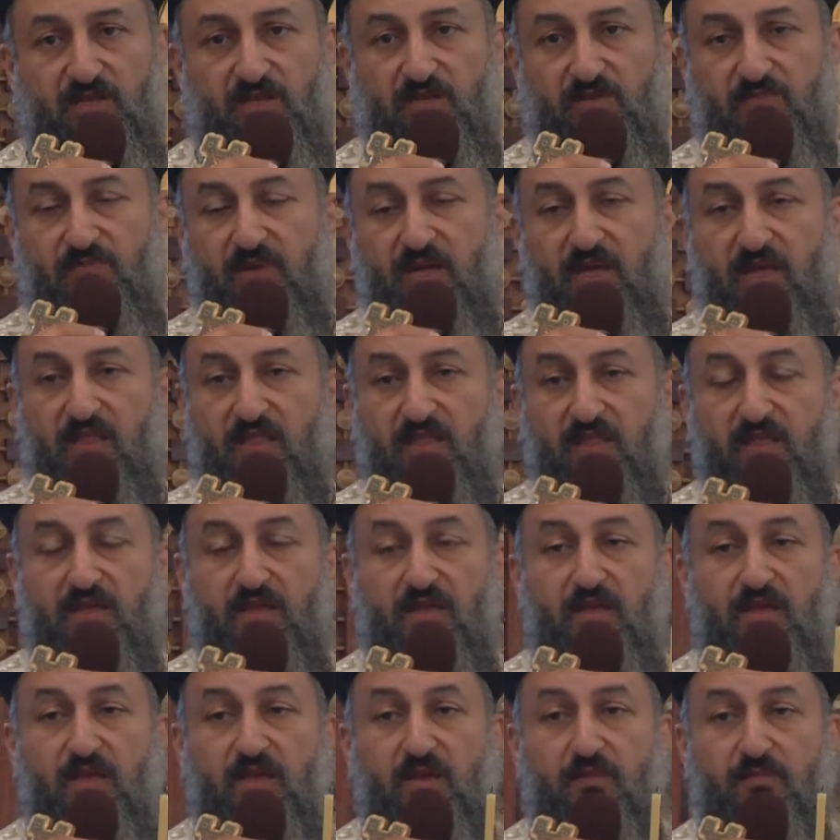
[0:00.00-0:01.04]
path.
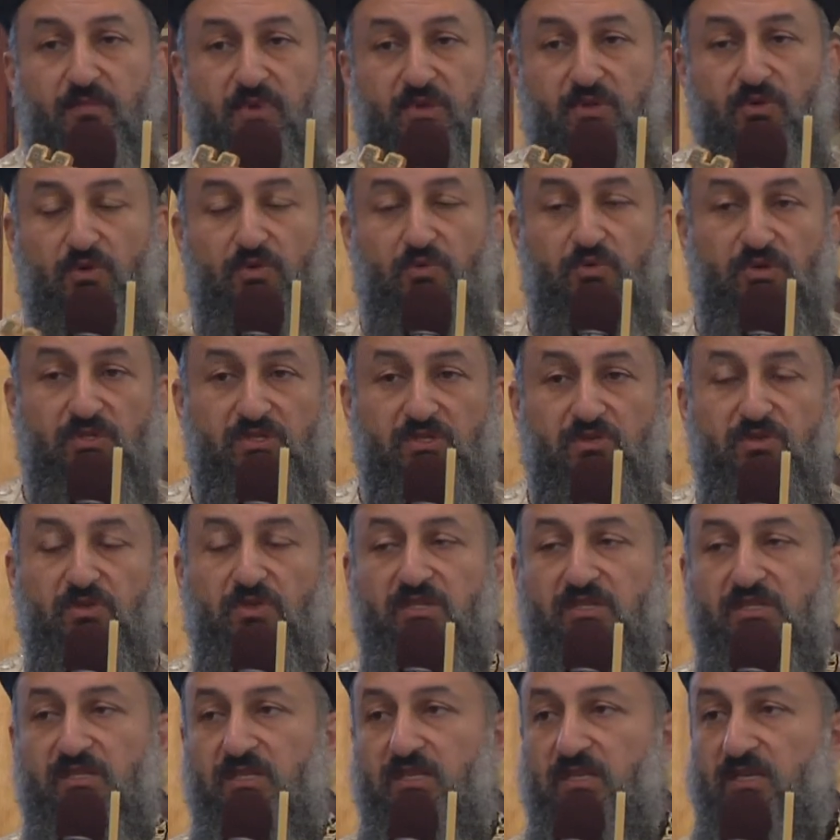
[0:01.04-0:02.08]
But always you'll
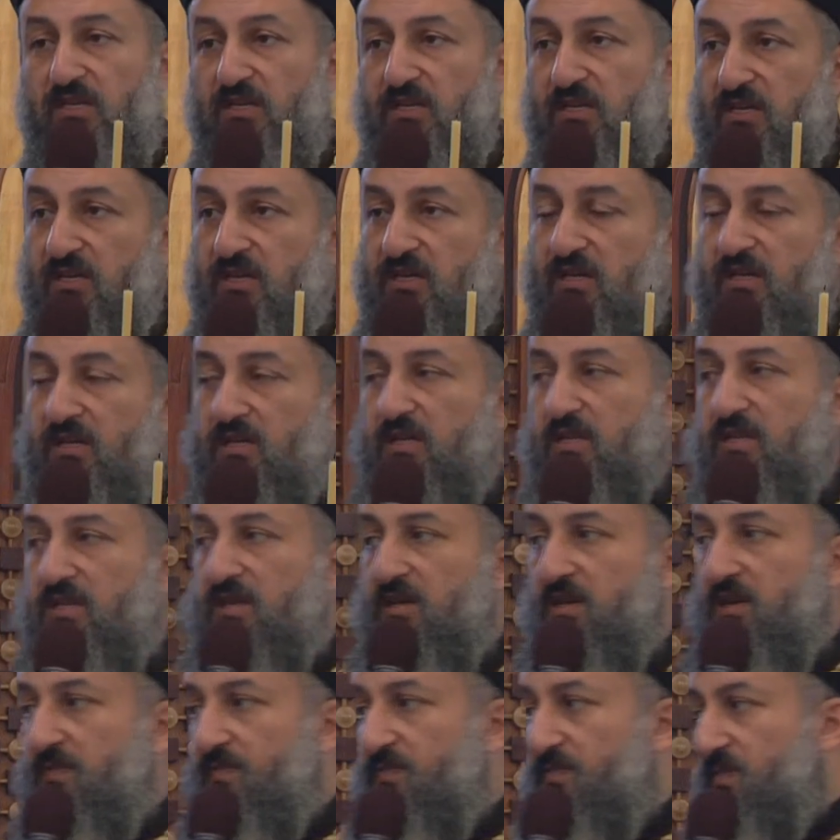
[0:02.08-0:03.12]
see
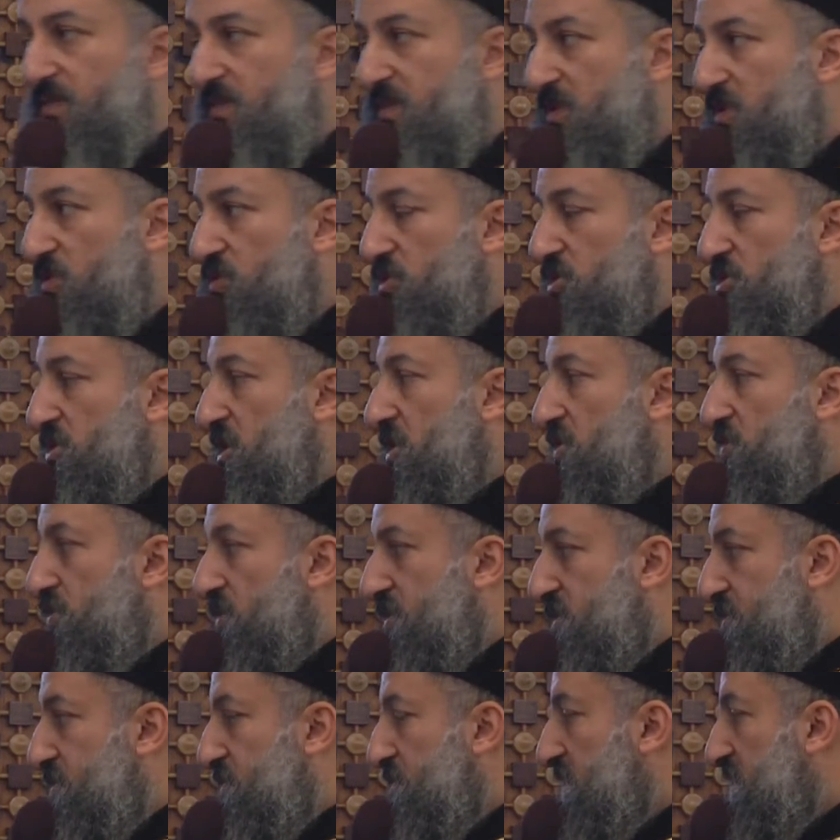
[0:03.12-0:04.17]
we start
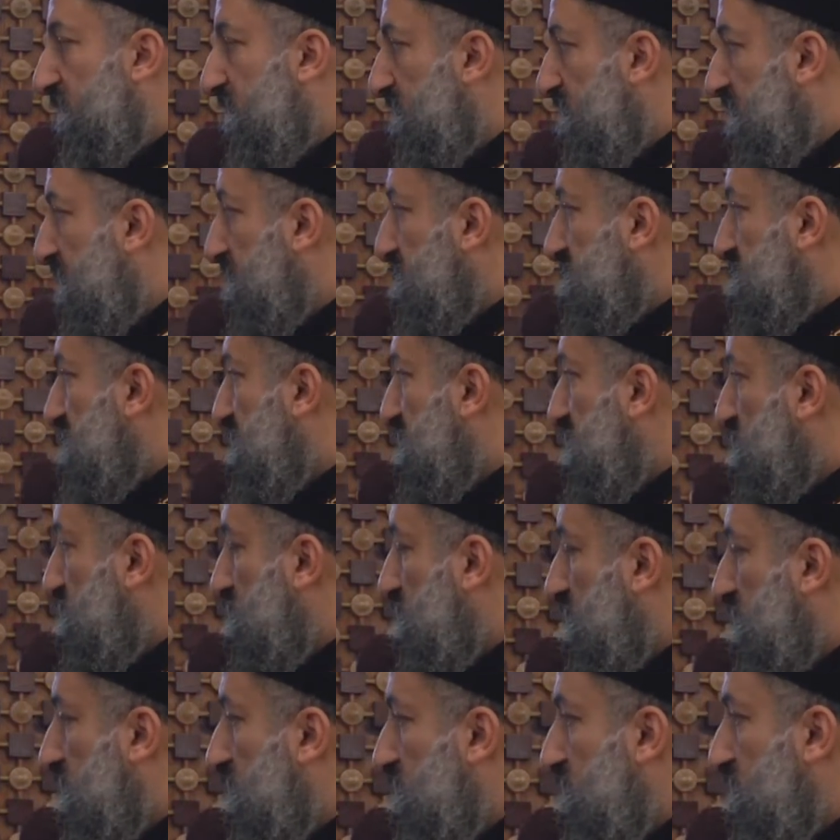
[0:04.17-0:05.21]
with 3 times around the
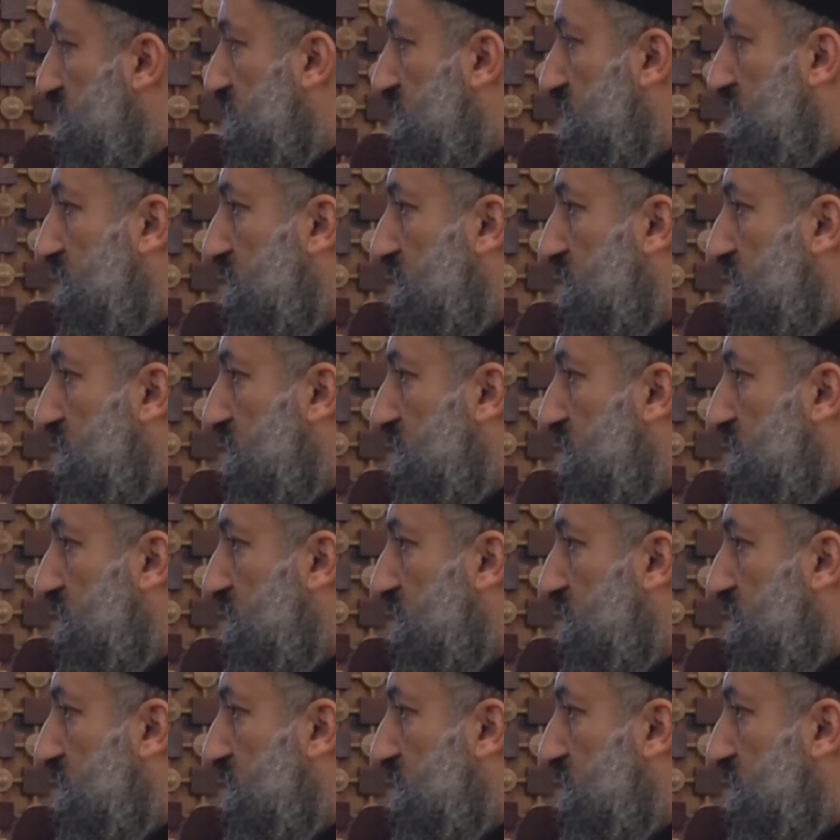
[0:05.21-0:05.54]
altar,